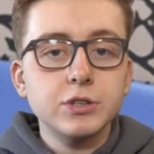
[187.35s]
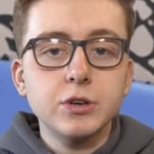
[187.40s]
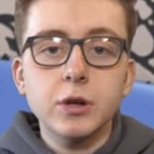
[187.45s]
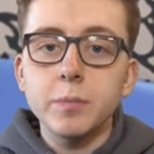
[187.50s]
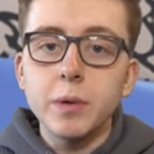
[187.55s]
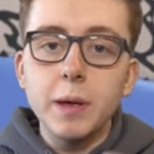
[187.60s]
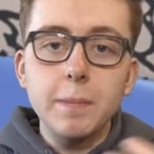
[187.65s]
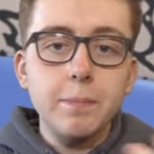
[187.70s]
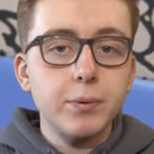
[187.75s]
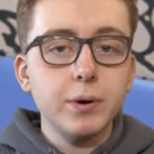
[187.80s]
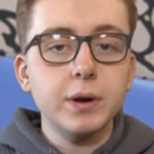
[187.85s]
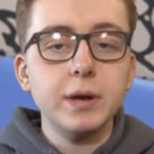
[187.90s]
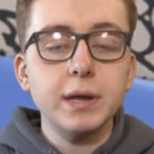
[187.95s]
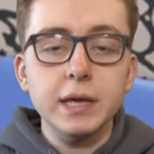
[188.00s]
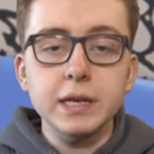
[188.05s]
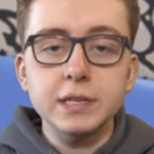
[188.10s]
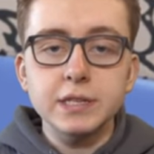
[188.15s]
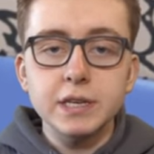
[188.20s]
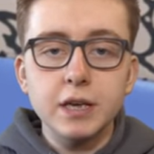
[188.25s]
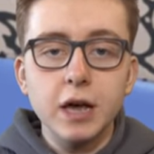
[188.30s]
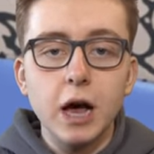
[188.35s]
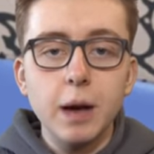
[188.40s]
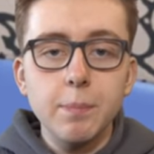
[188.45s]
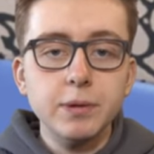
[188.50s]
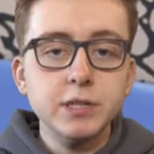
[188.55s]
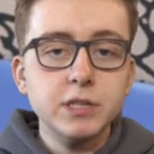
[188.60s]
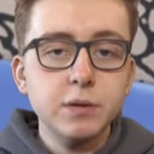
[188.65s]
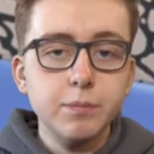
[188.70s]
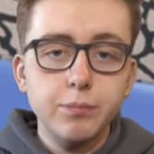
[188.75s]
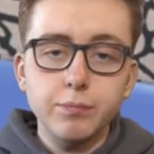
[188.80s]
Going to be a pretty easy cop.
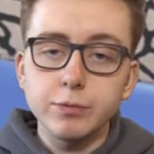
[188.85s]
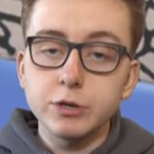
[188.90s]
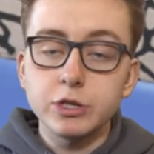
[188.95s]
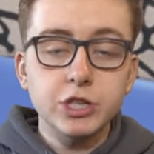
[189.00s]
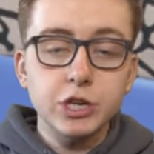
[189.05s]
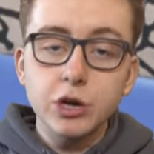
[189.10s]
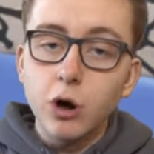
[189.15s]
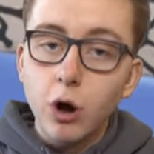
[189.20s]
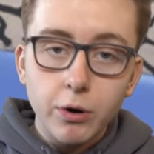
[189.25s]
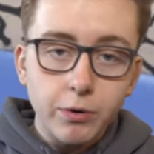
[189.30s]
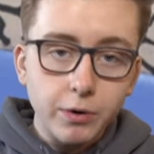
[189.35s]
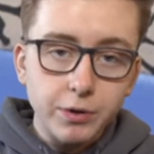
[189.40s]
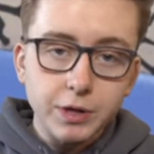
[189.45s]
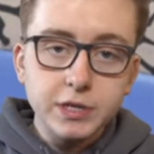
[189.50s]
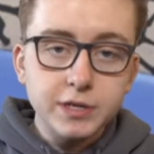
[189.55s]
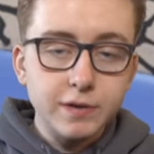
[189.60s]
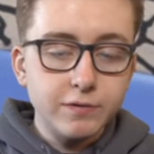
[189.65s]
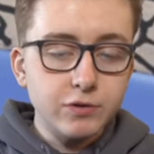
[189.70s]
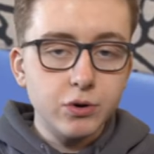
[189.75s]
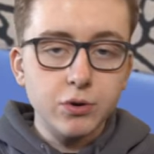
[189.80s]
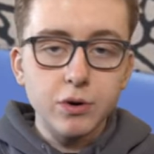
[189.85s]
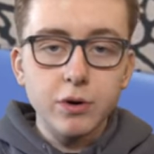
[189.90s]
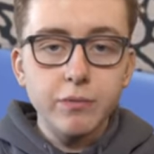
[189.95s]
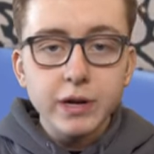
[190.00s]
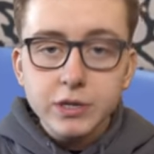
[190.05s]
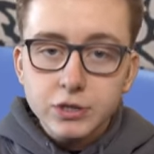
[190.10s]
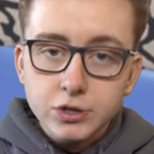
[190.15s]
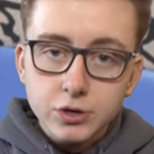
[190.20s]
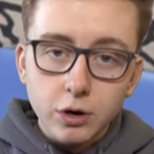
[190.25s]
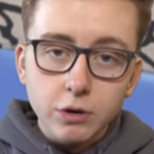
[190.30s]
It's a GR release of Jordan
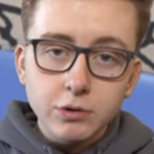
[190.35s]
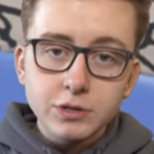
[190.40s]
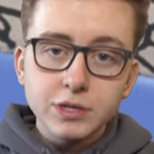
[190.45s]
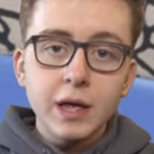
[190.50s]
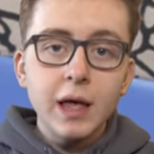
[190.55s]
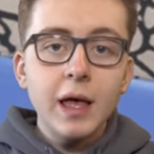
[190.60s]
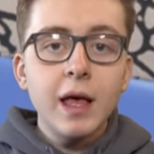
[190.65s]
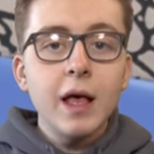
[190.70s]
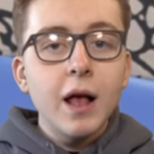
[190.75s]
Retros.